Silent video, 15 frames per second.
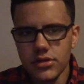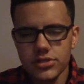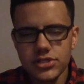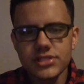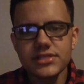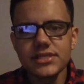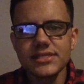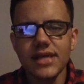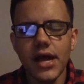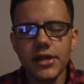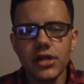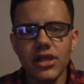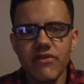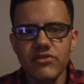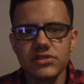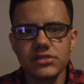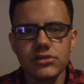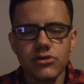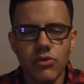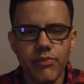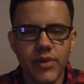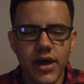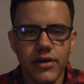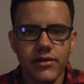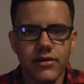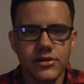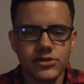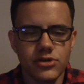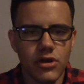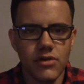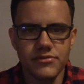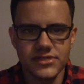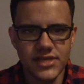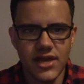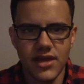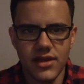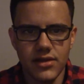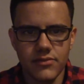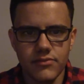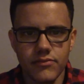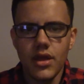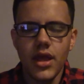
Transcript: Just design your levels a little better, is all I'm saying.